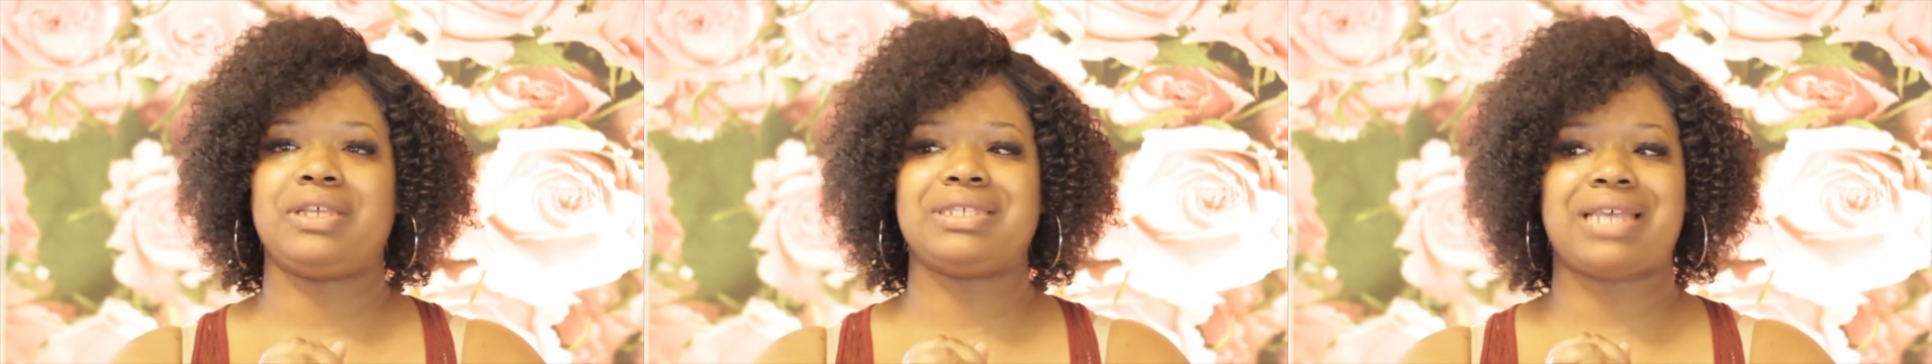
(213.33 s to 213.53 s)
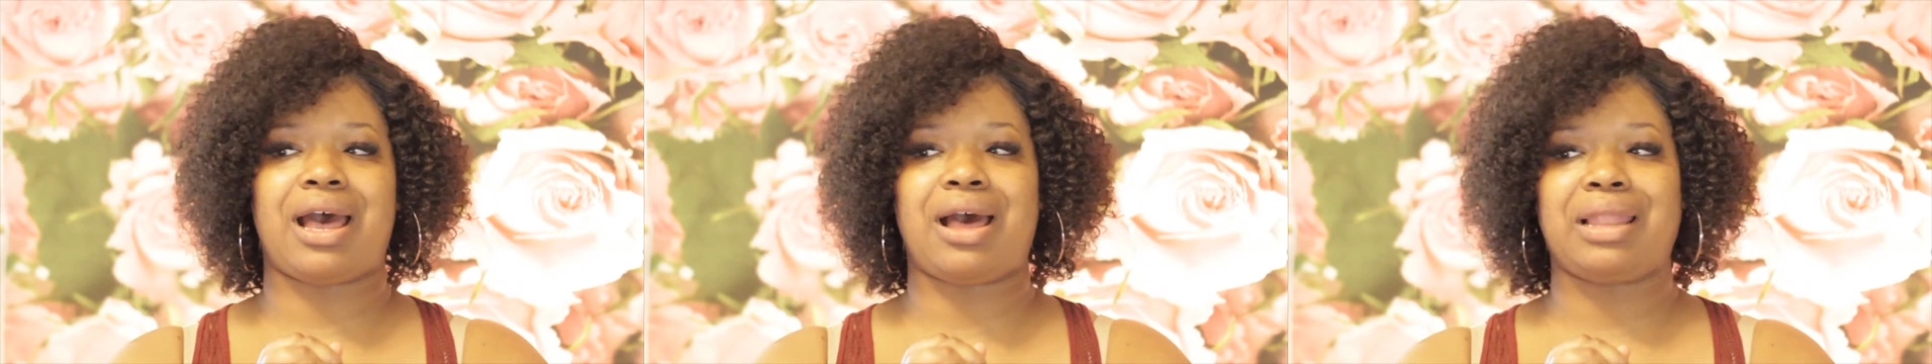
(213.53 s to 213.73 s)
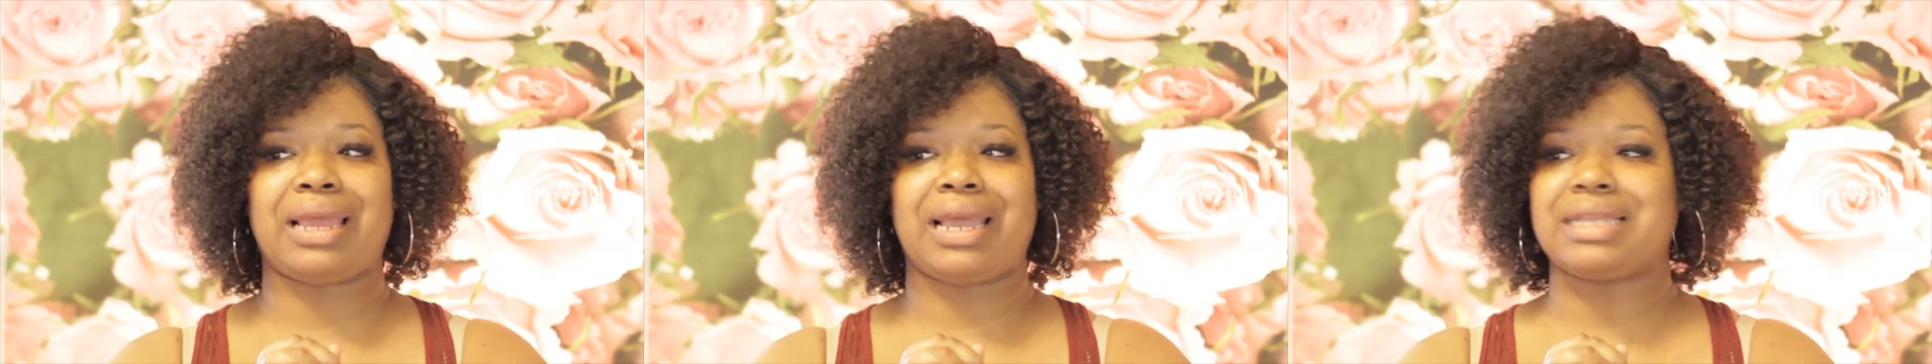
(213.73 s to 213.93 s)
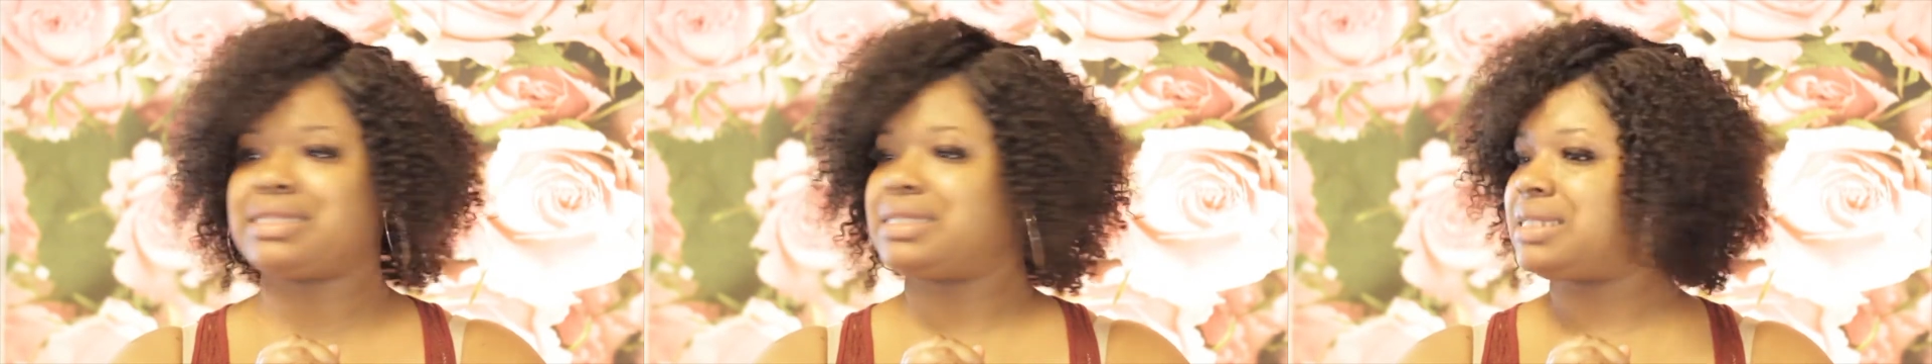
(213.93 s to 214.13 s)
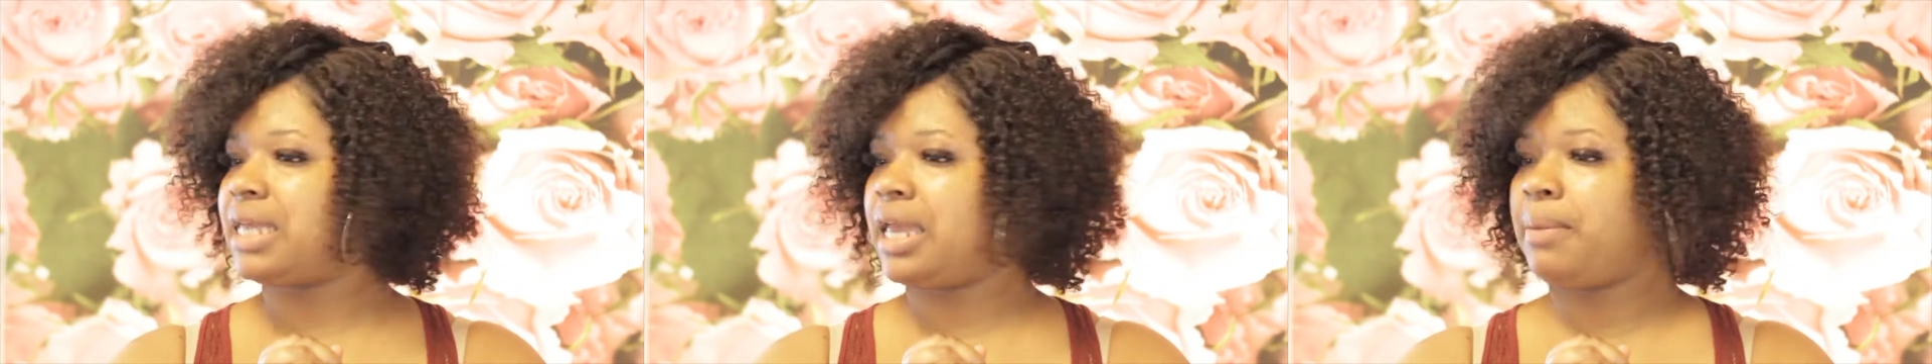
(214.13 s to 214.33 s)
That's all I got
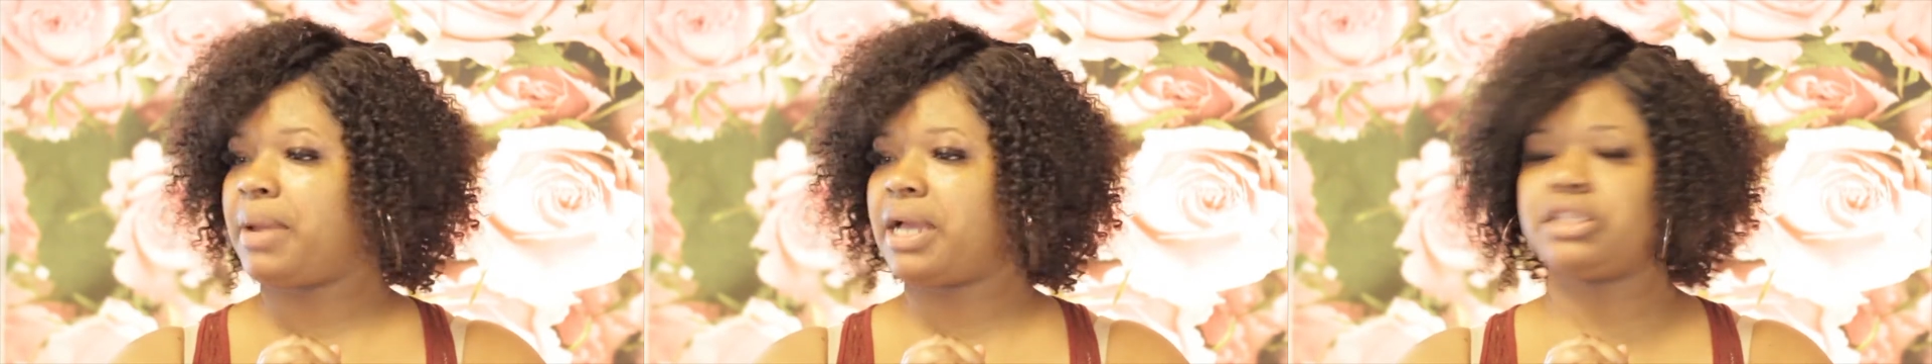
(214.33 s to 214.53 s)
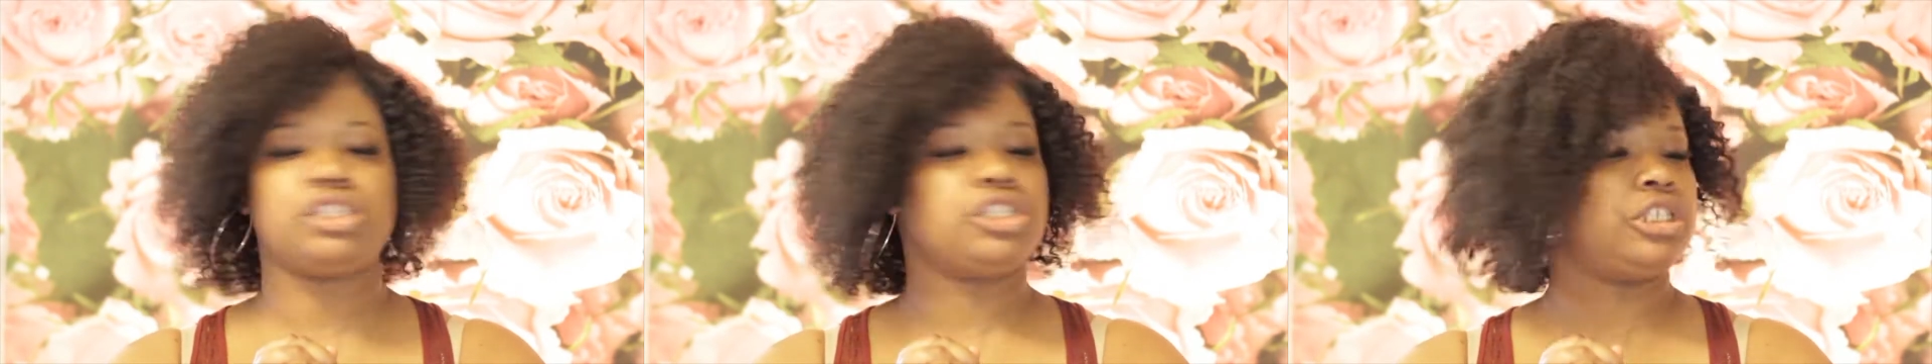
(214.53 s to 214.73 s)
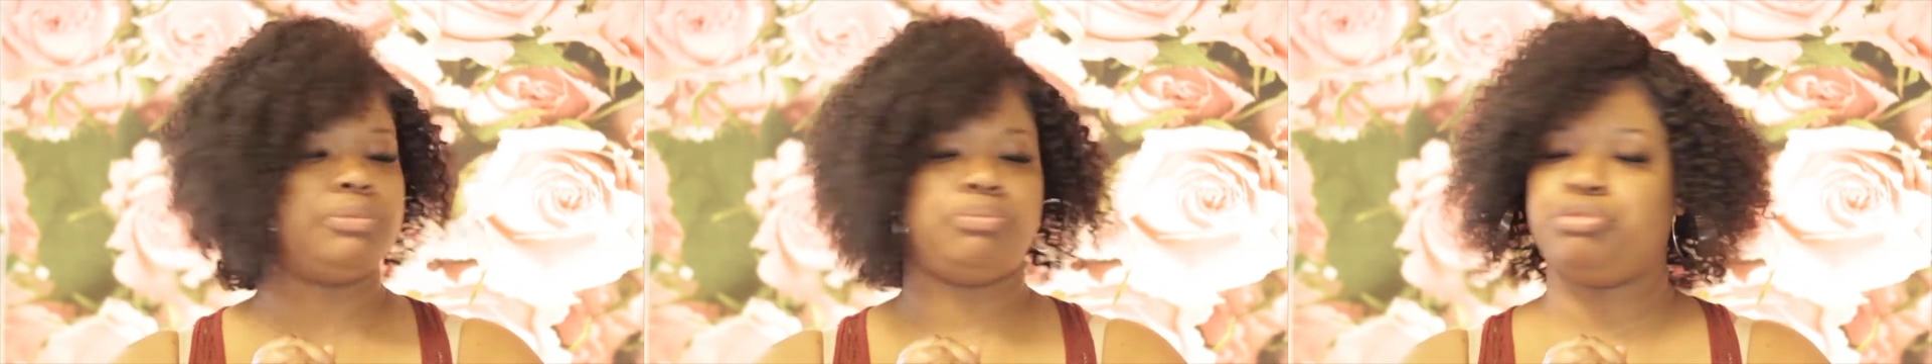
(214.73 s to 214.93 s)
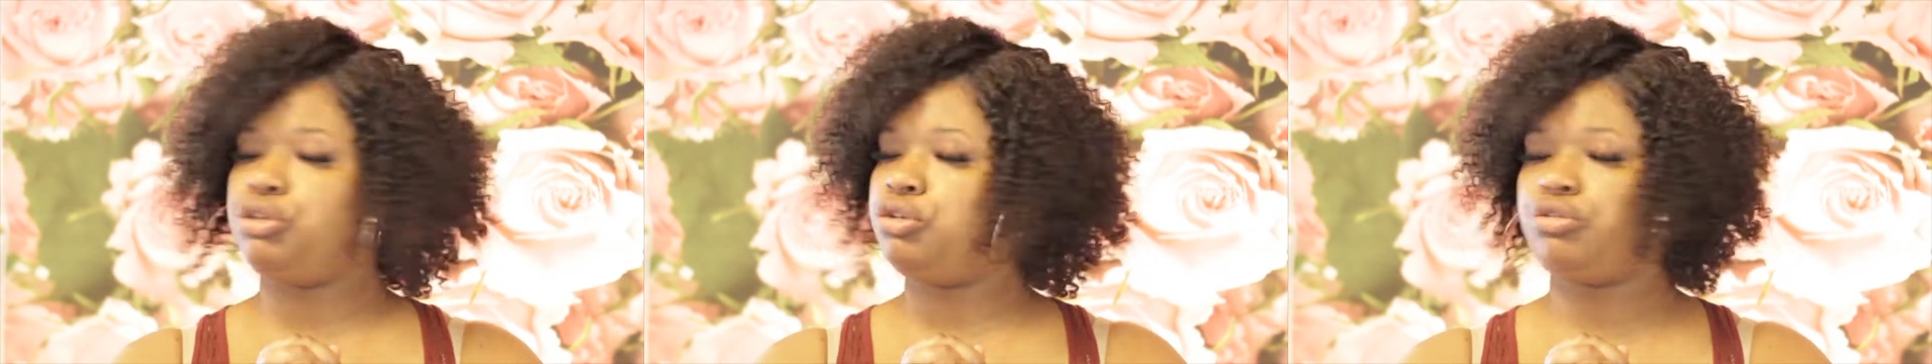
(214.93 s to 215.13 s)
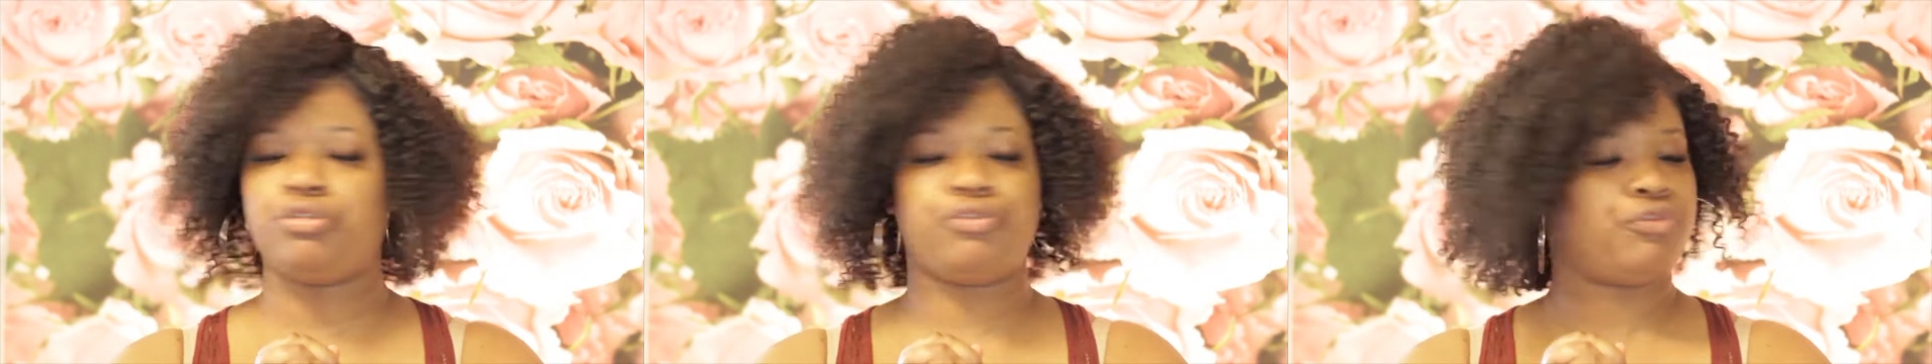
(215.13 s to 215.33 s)
to say about this
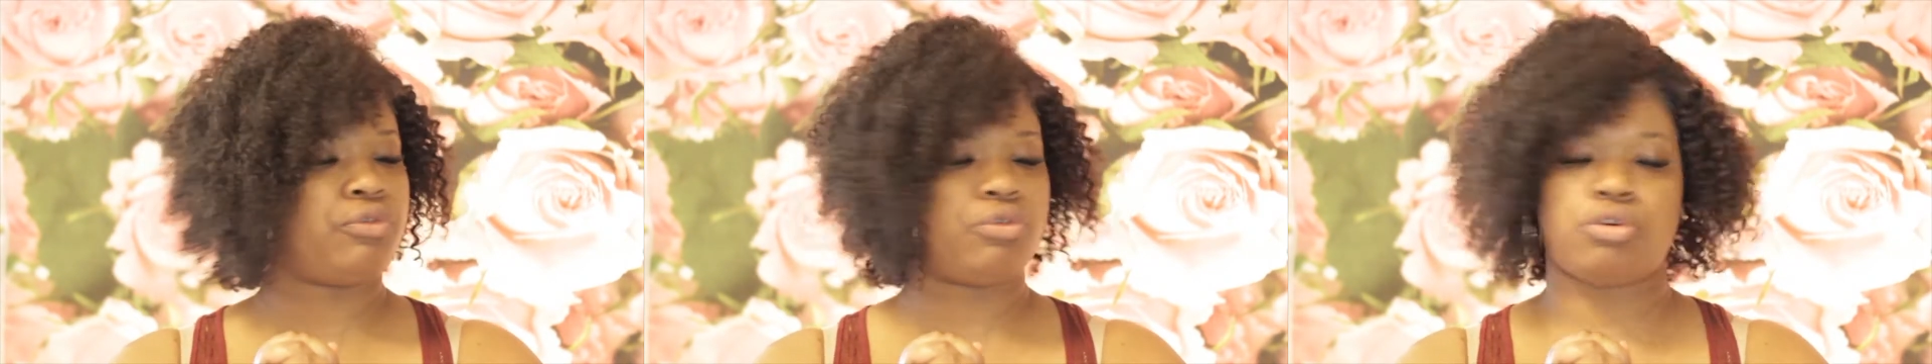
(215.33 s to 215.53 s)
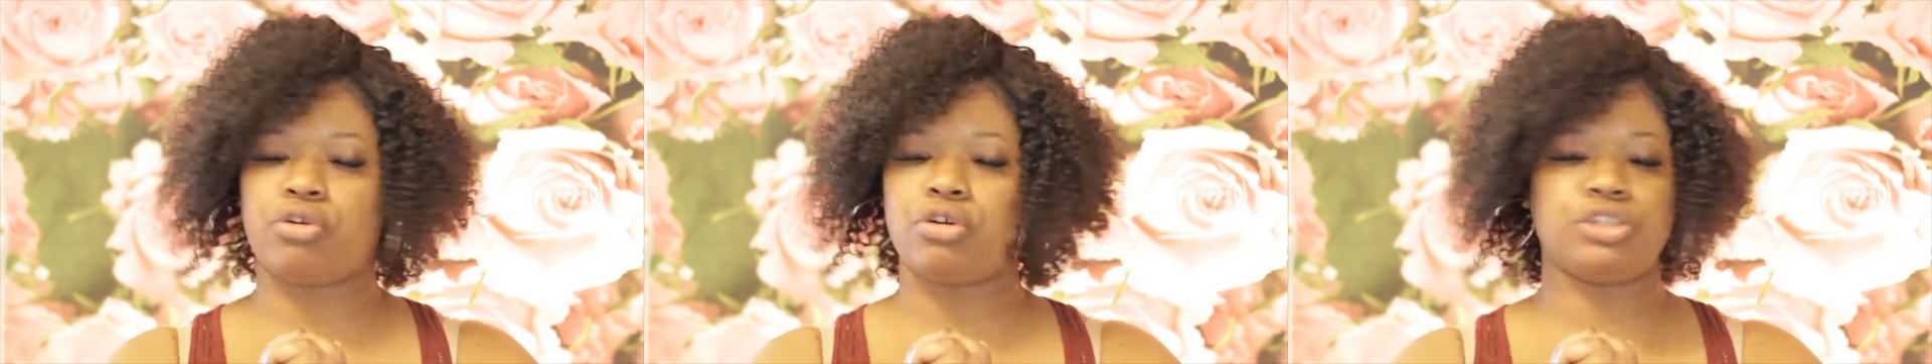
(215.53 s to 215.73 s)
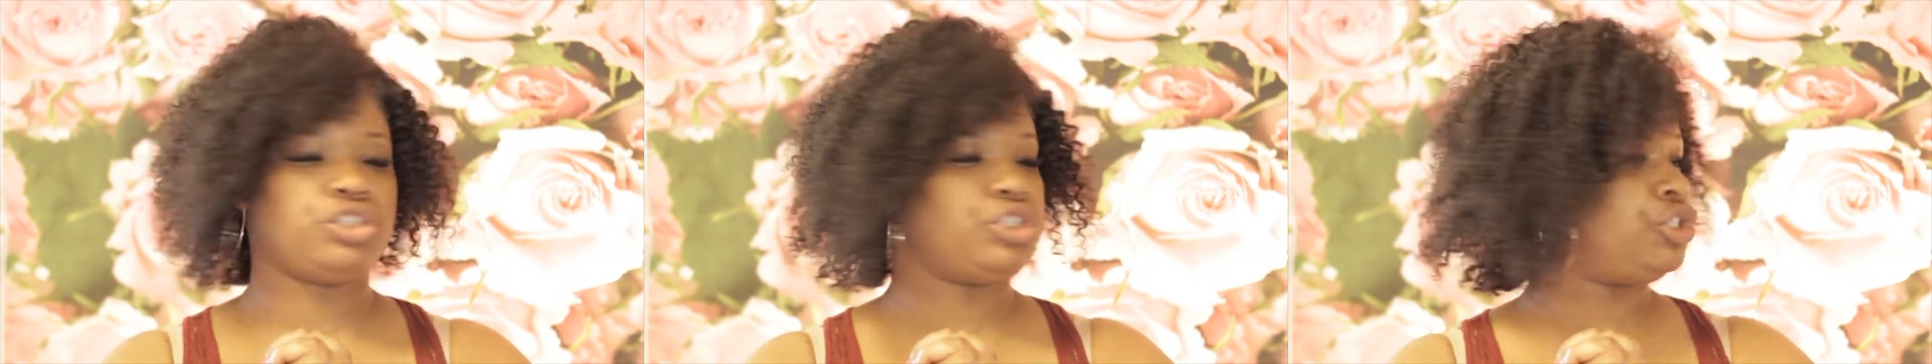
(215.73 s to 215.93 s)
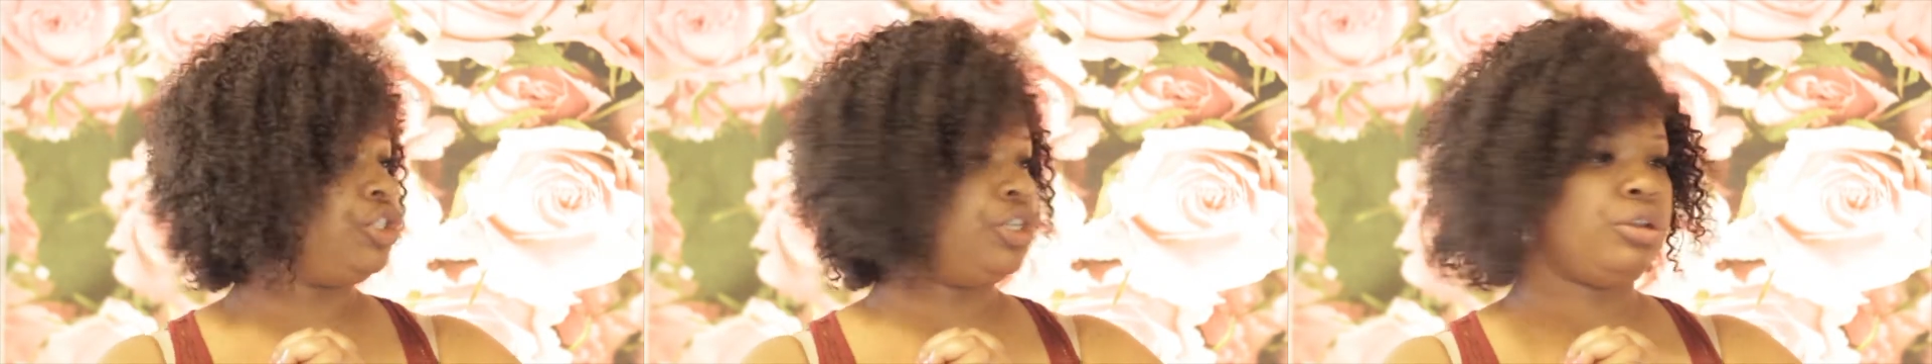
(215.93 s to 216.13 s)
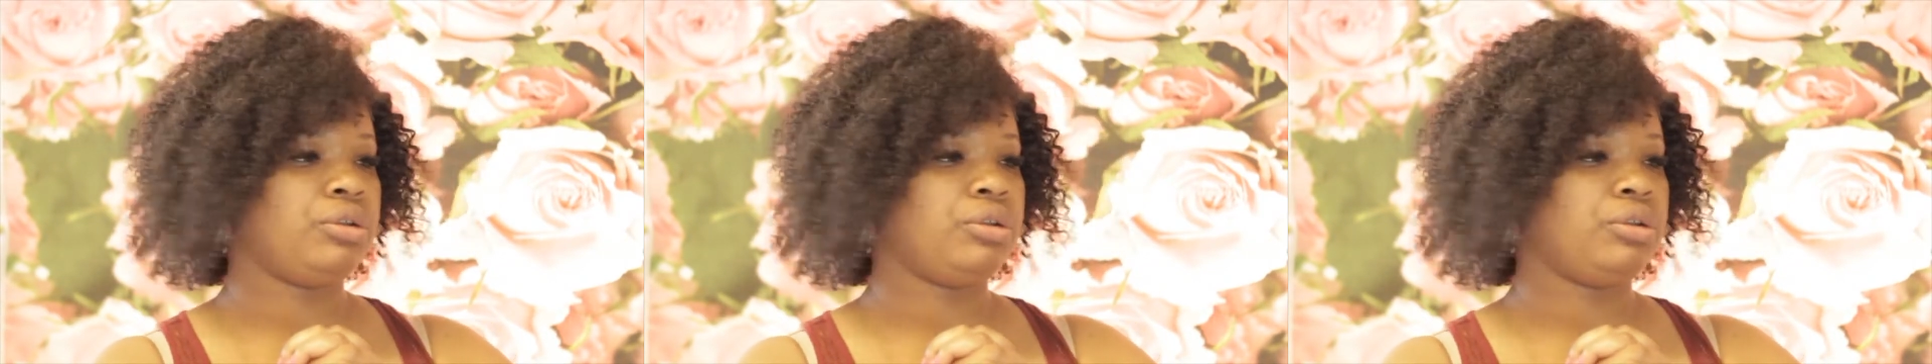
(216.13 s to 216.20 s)
beautiful, gorgeous